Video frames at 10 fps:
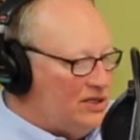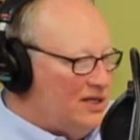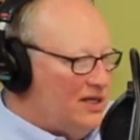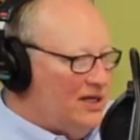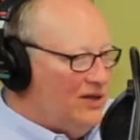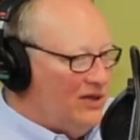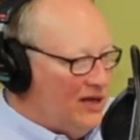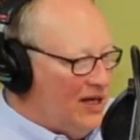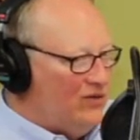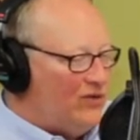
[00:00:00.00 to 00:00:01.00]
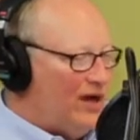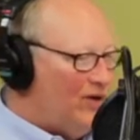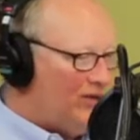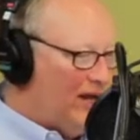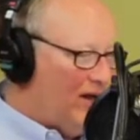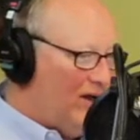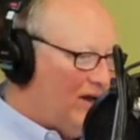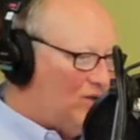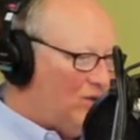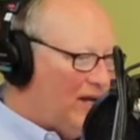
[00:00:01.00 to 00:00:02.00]
is the need for healthcare, and
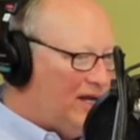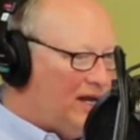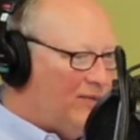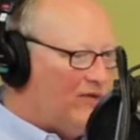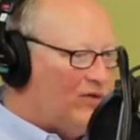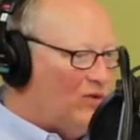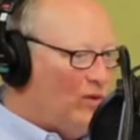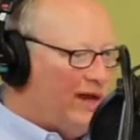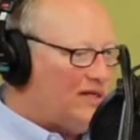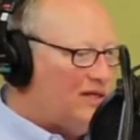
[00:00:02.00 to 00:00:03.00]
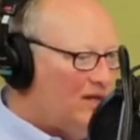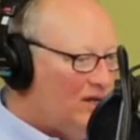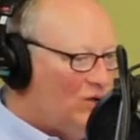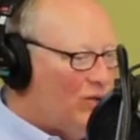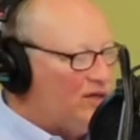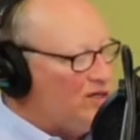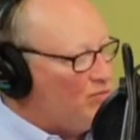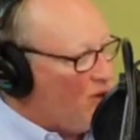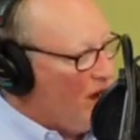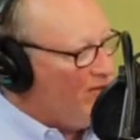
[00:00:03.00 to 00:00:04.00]
a train coming from the west, which is a
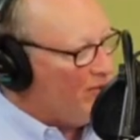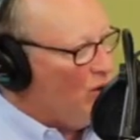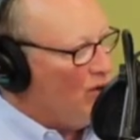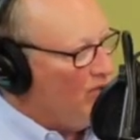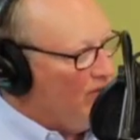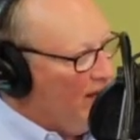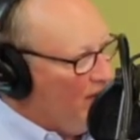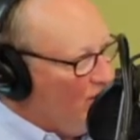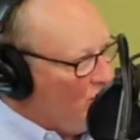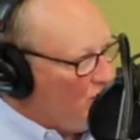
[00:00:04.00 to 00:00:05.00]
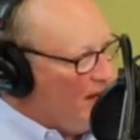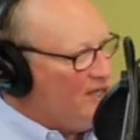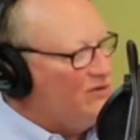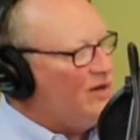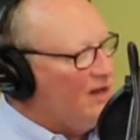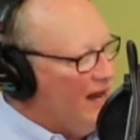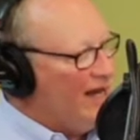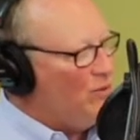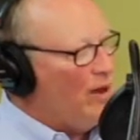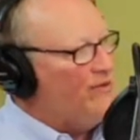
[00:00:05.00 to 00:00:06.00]
profit motive, and those trains have
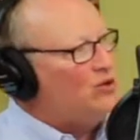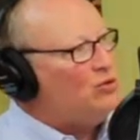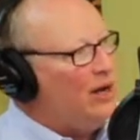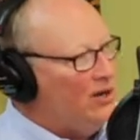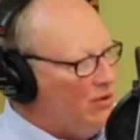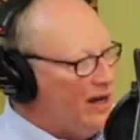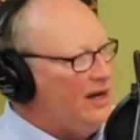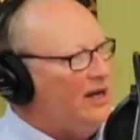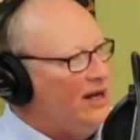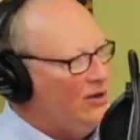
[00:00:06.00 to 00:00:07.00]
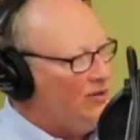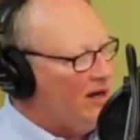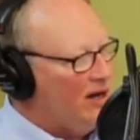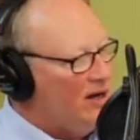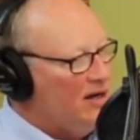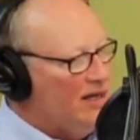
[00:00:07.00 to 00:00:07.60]
collided. We have a train wreck in healthcare.